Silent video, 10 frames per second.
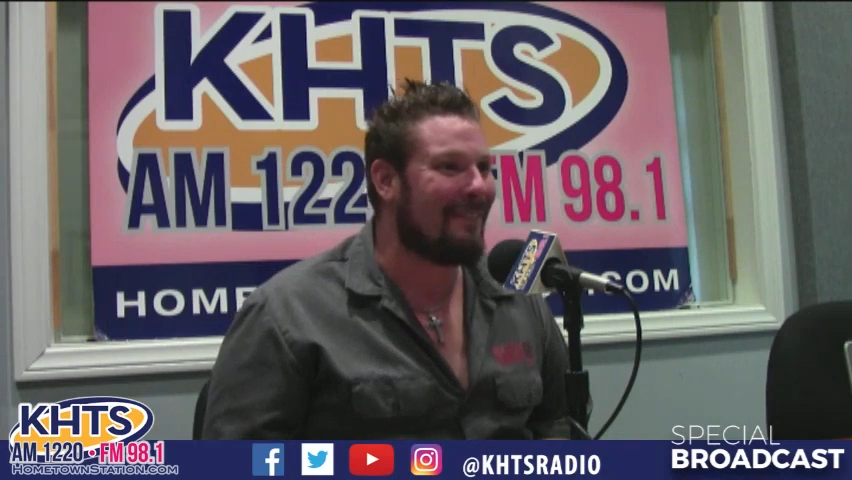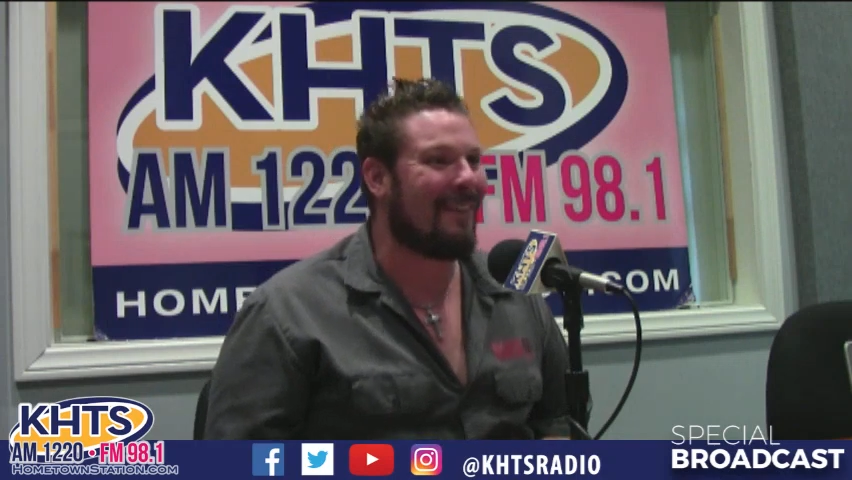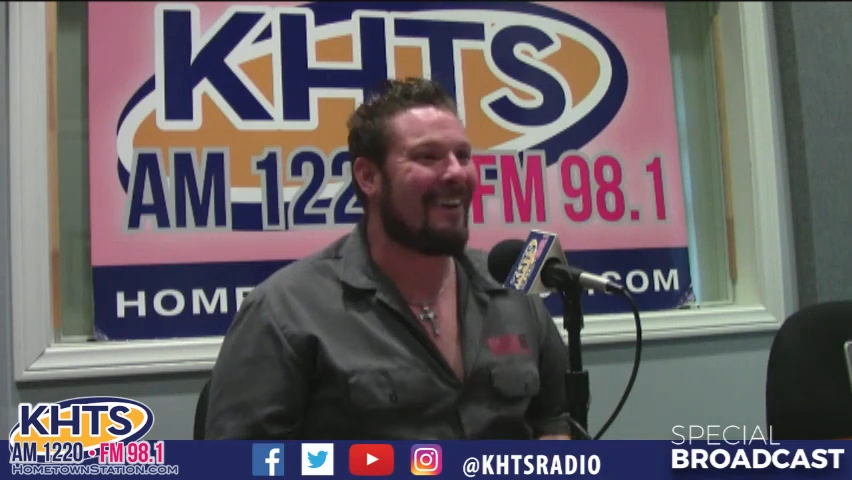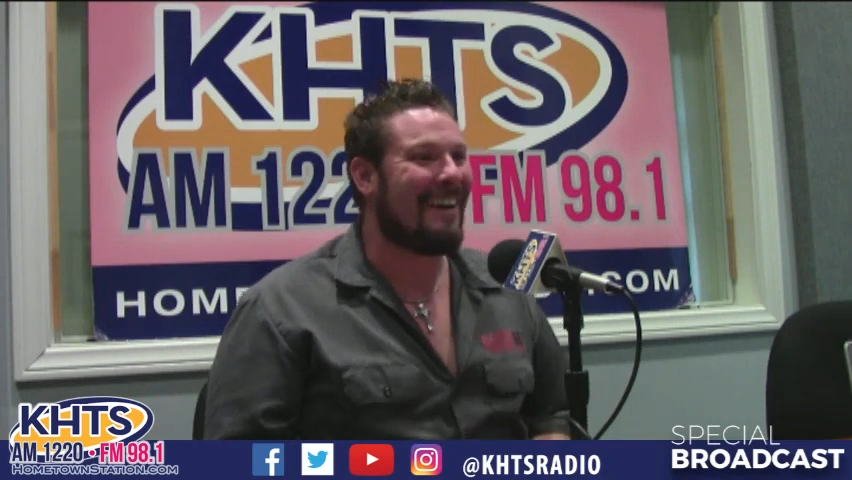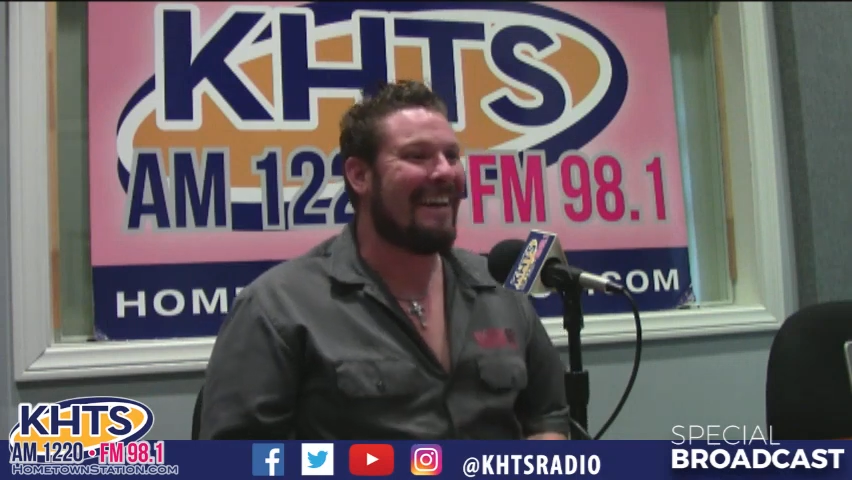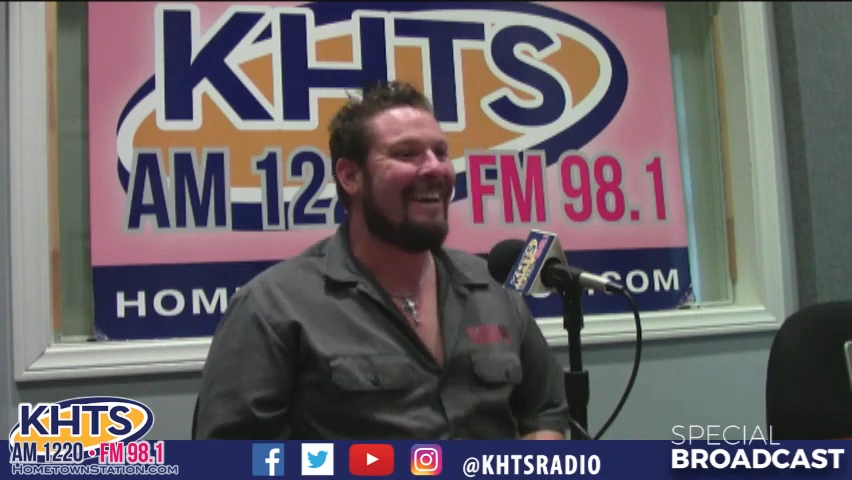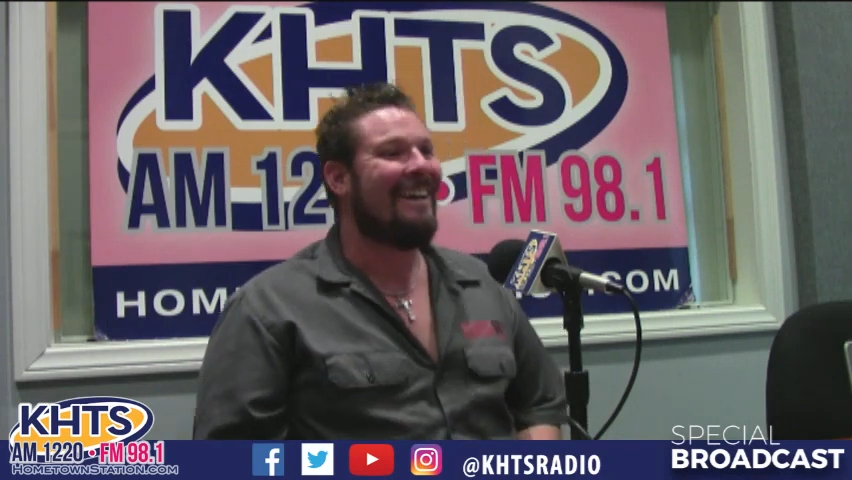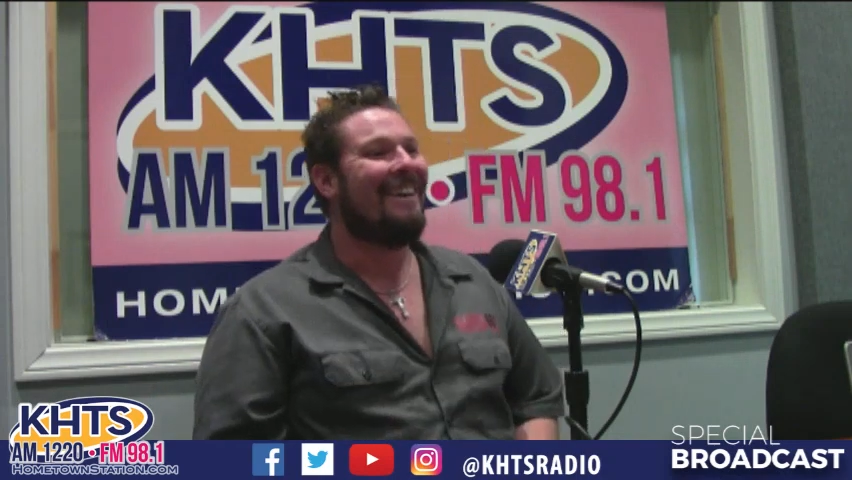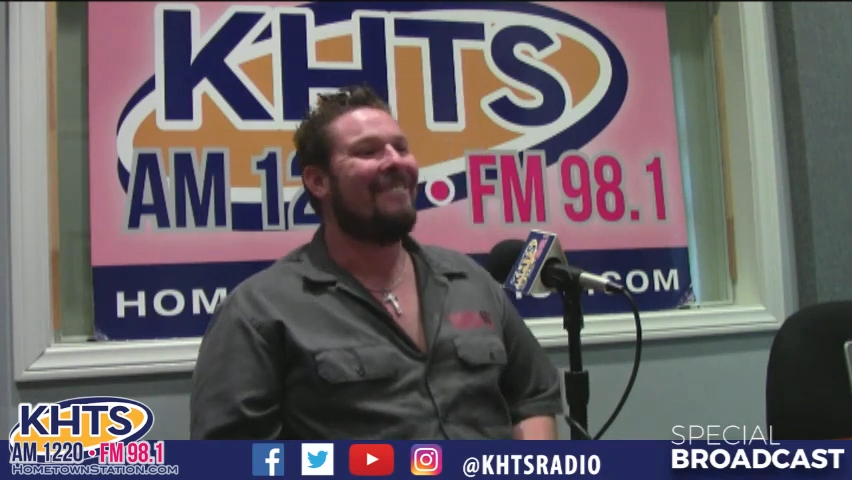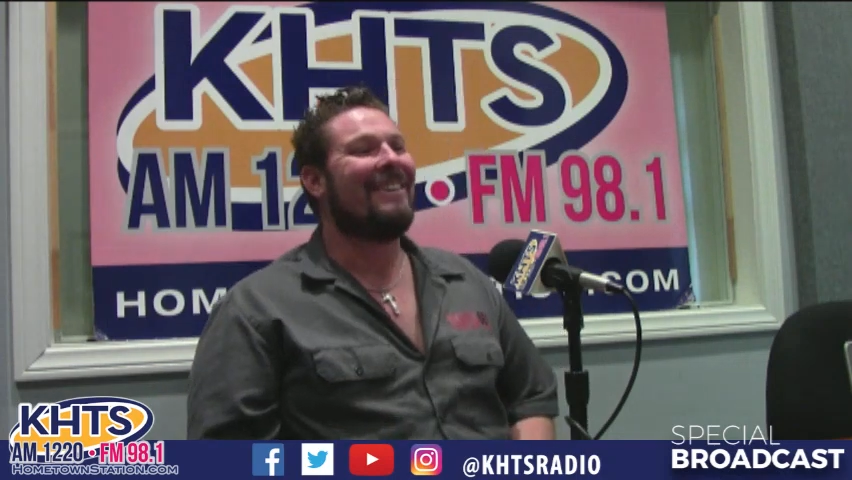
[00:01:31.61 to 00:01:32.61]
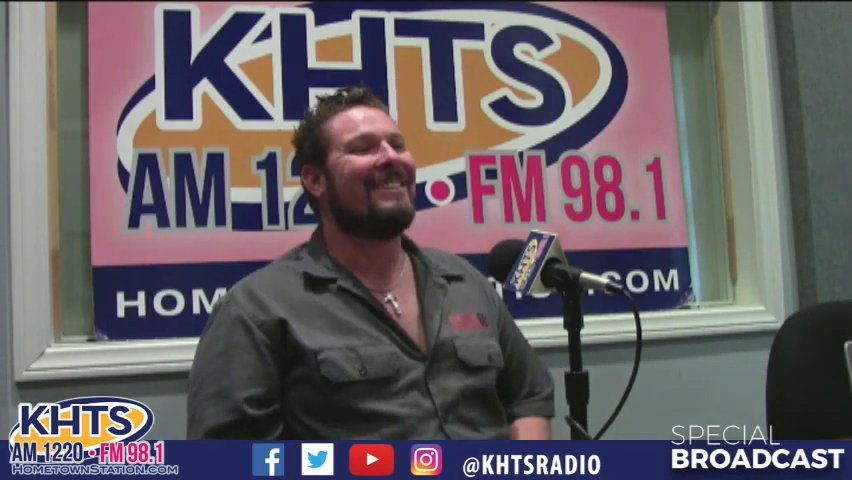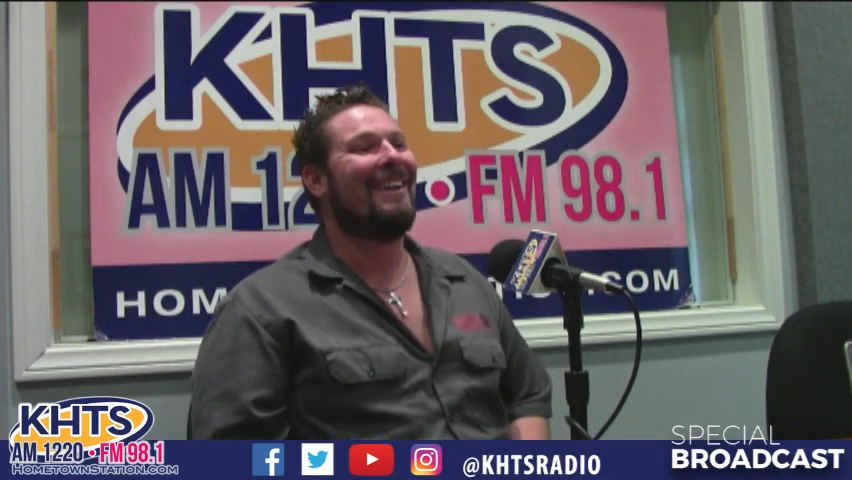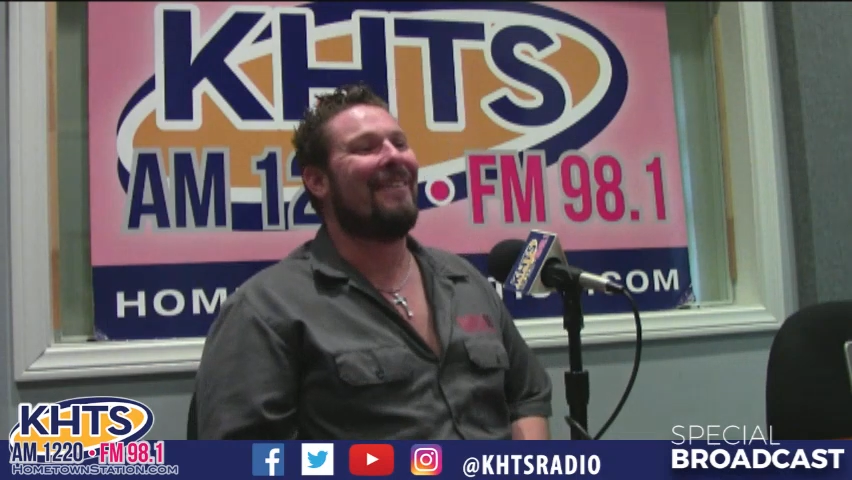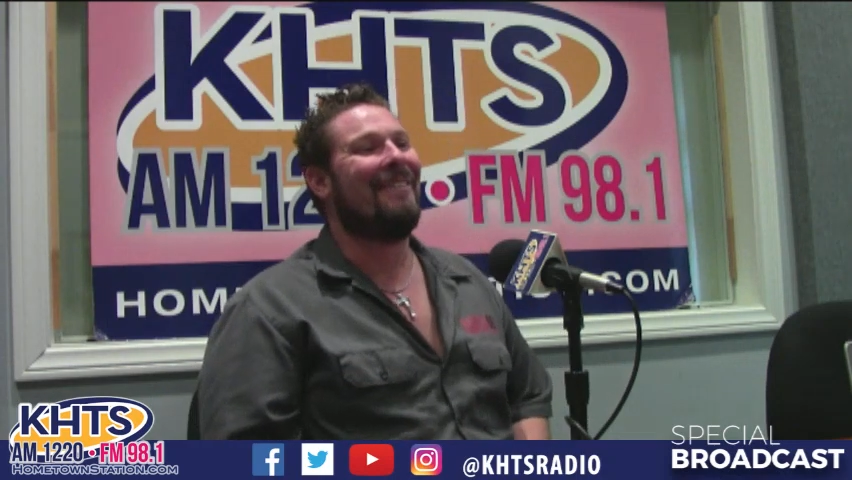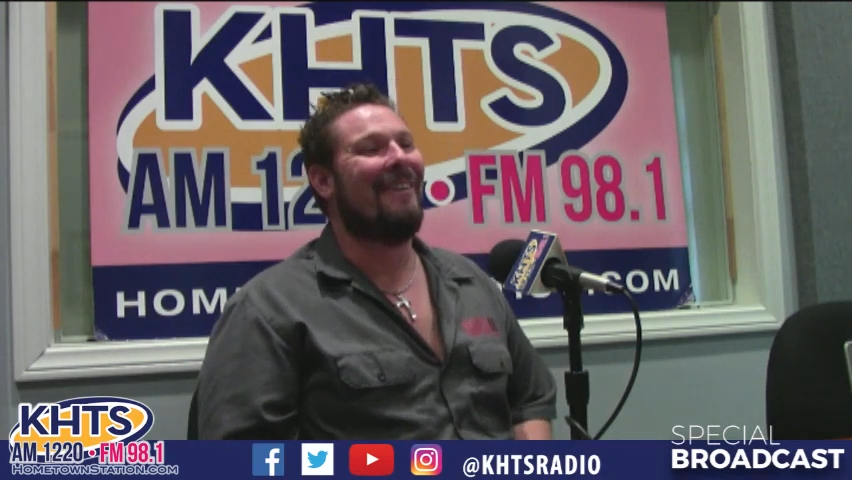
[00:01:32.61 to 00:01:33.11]
party. It's going
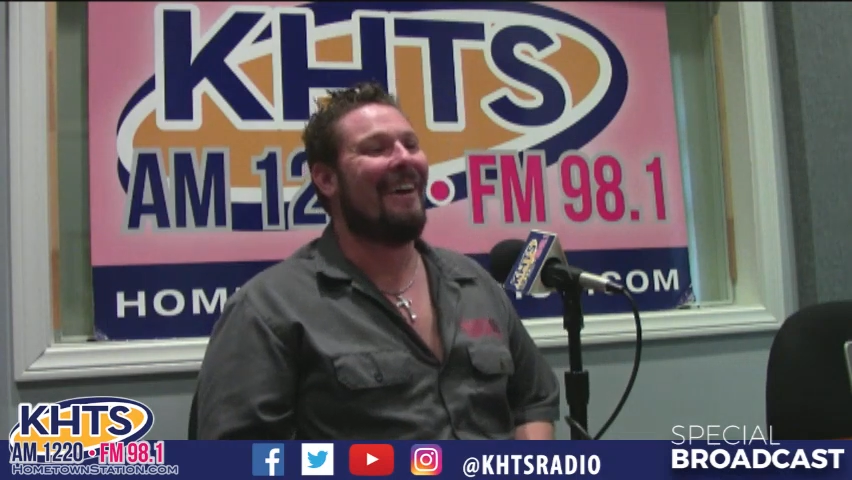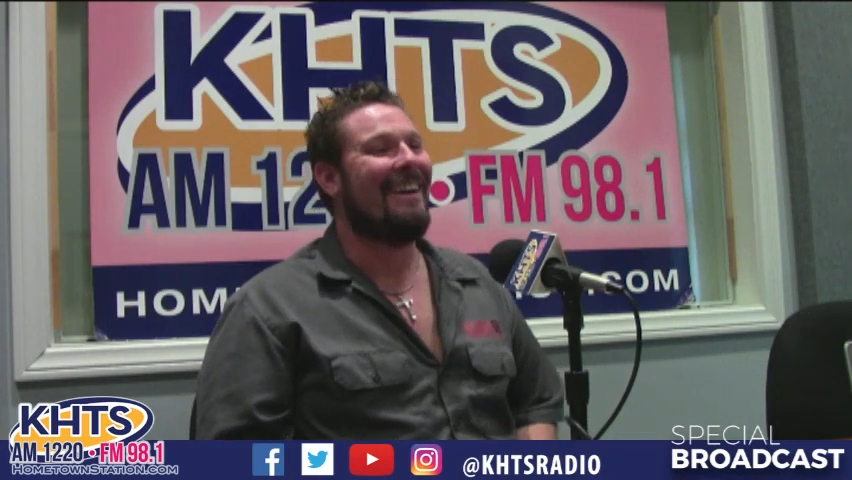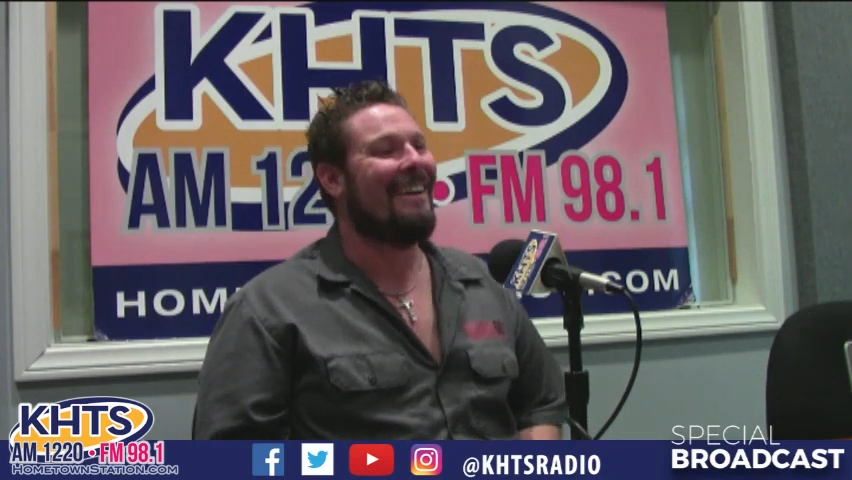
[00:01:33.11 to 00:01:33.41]
to be fun.